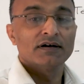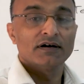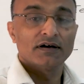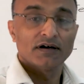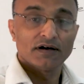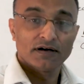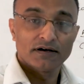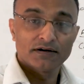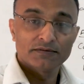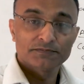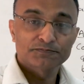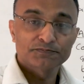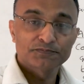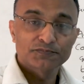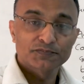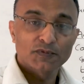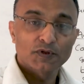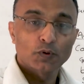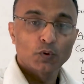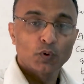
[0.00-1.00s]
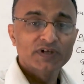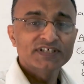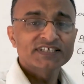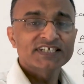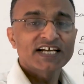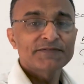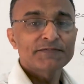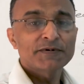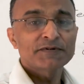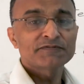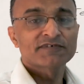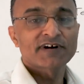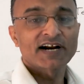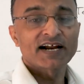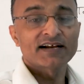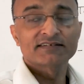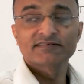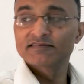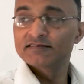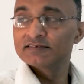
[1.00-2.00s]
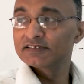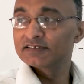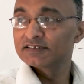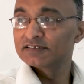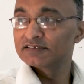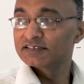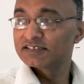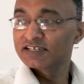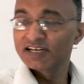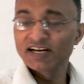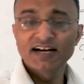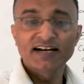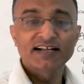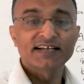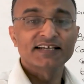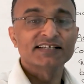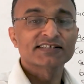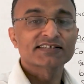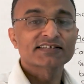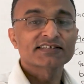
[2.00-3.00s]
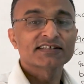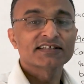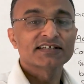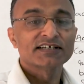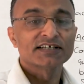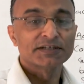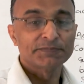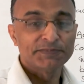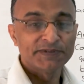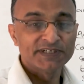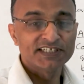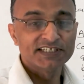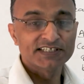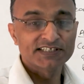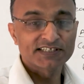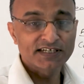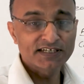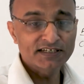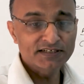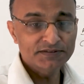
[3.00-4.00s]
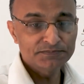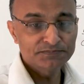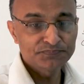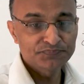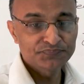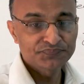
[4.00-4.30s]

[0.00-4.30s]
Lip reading: One type of drill is repetition.